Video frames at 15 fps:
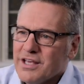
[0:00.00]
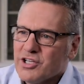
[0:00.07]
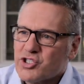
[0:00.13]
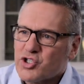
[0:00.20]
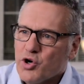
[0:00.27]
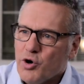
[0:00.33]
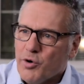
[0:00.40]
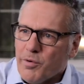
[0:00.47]

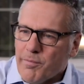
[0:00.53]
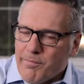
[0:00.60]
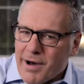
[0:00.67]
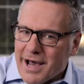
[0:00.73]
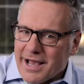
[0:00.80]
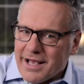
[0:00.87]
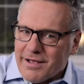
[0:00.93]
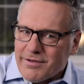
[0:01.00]
So
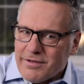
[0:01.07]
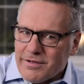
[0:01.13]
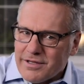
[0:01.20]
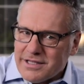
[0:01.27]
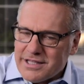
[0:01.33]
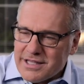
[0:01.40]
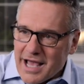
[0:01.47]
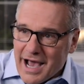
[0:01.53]
my
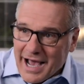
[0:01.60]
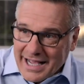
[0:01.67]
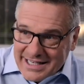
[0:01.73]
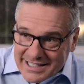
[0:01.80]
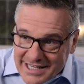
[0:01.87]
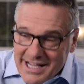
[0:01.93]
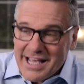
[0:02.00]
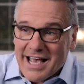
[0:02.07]

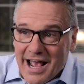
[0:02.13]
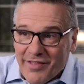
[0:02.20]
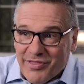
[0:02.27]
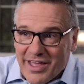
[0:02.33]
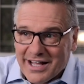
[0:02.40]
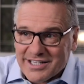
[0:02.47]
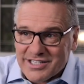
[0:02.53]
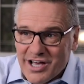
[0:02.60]
idea at
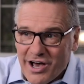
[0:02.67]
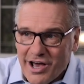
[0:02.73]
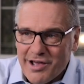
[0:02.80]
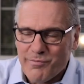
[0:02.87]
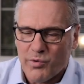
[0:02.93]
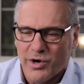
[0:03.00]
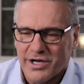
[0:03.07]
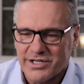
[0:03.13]
that
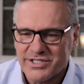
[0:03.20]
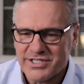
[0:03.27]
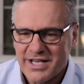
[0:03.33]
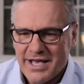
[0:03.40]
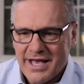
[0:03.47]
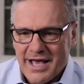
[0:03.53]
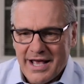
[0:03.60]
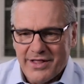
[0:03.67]
time was
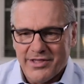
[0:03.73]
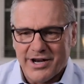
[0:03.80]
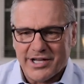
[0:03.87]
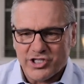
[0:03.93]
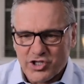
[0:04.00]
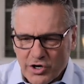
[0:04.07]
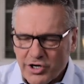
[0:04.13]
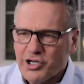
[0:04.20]
that I
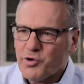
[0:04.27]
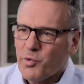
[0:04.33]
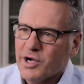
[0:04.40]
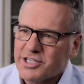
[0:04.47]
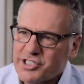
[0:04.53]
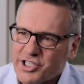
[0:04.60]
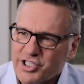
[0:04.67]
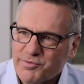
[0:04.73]
started to watch